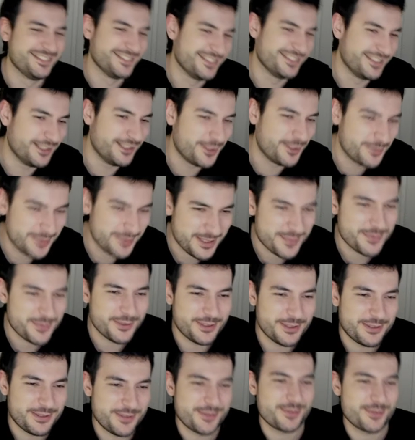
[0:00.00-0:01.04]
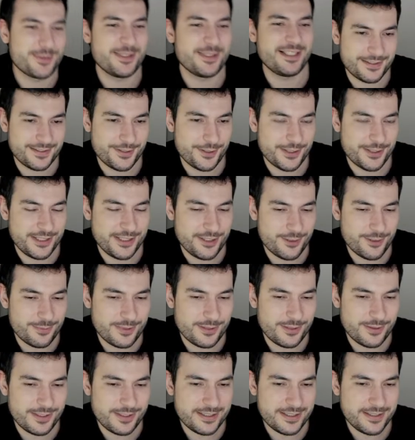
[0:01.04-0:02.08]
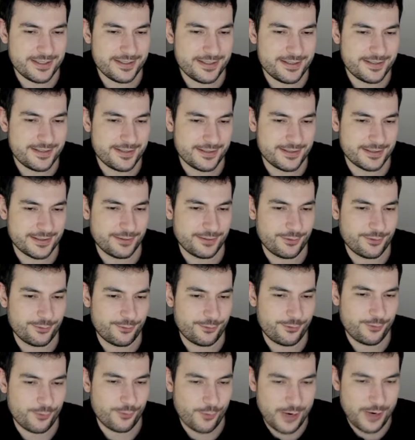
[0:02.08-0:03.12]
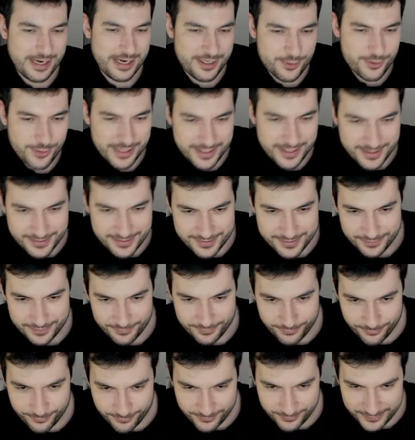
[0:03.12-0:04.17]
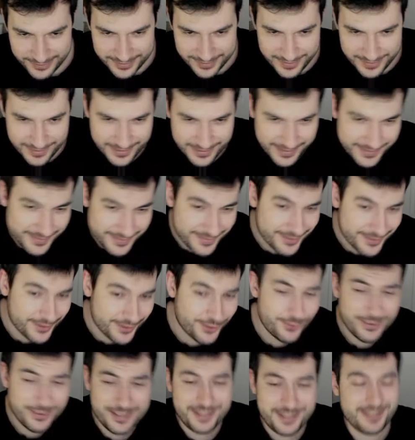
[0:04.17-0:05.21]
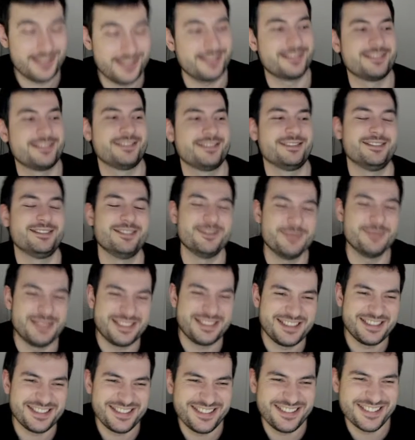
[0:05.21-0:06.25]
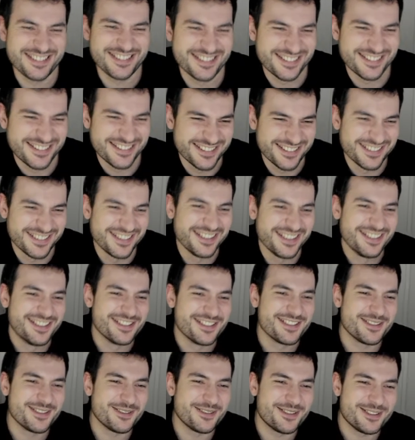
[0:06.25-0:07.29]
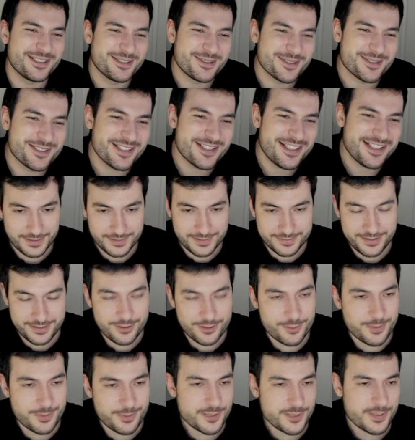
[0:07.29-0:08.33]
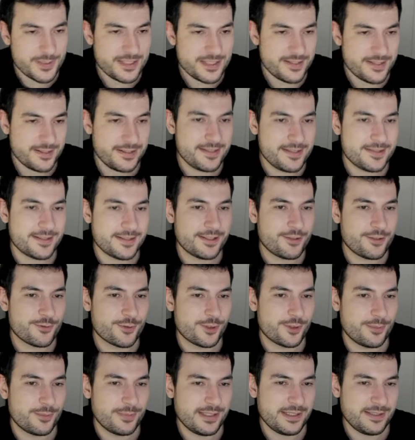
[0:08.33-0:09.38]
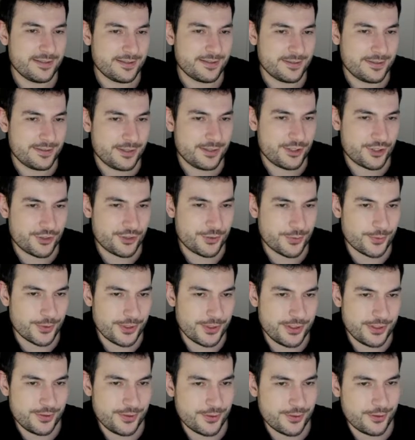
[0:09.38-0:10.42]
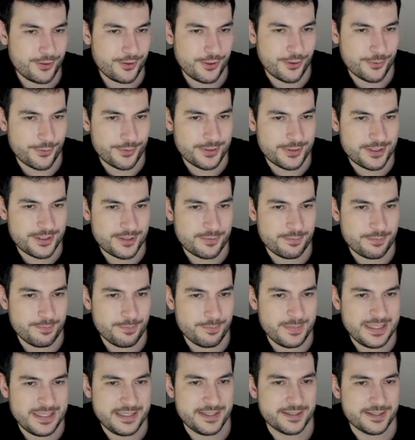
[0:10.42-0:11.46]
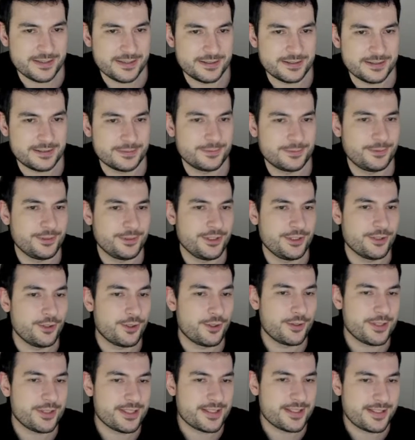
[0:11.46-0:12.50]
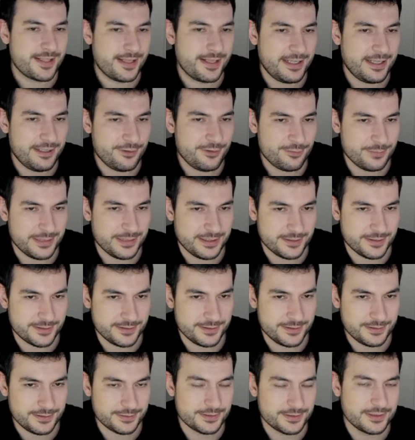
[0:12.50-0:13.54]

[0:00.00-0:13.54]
I hope it's pronounced right. Her hero power is Fragrant Philastery. Oh man, so hard to say. The hero power is basically start of combat, destroy your lowest minion, your lowest health minion.